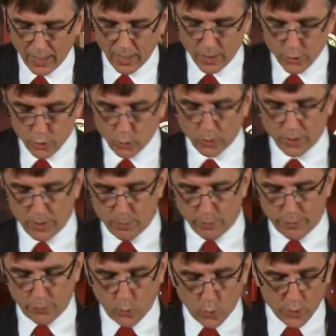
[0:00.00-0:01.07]
Shortly
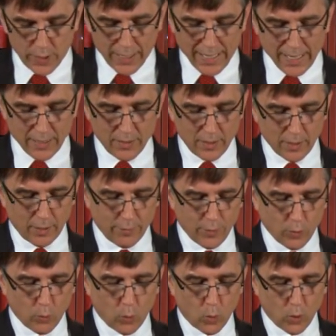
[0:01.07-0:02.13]
before the end of
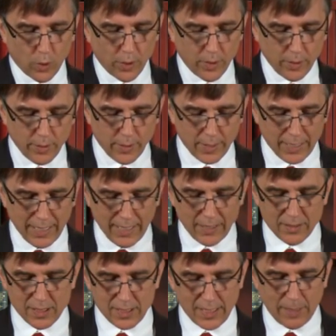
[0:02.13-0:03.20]
the war, the king
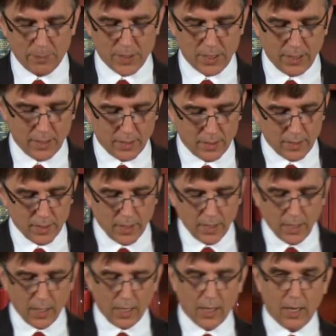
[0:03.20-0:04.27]
steps in
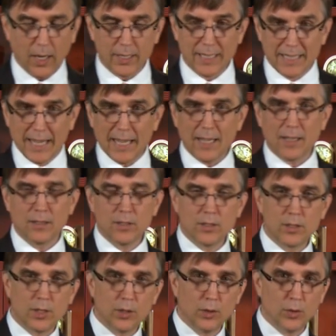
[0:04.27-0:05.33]
again
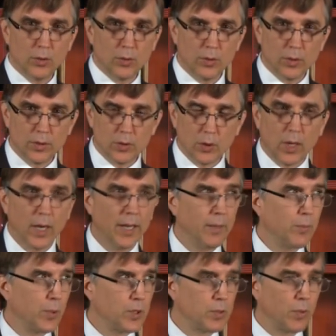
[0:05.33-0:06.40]
to try and
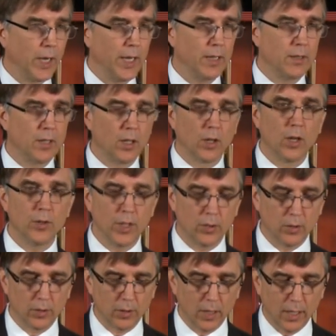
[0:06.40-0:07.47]
persuade
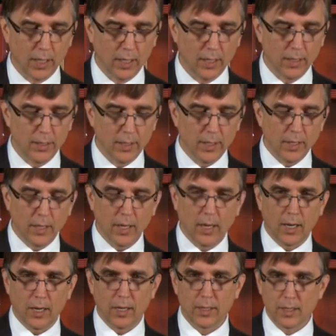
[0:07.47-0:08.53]
colonial
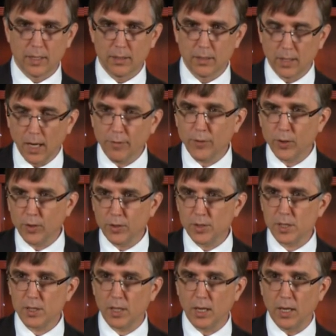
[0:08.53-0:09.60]

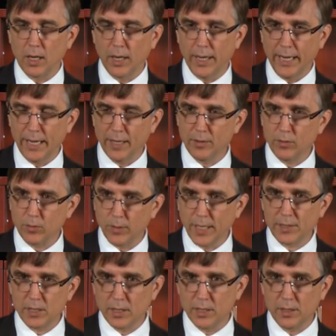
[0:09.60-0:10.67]
governors and
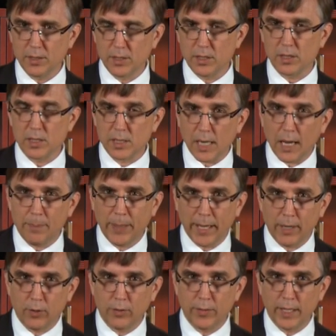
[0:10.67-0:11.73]
residents to stop
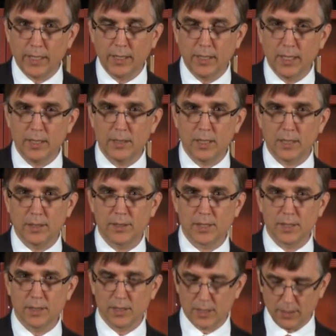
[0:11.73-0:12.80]
aggravating the Indians
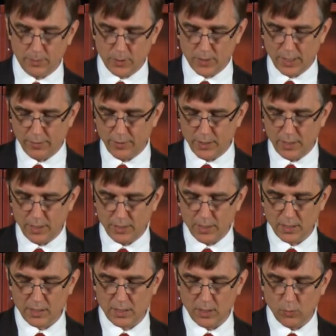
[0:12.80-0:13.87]
in December
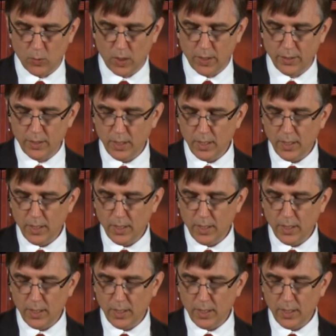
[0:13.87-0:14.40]
1761,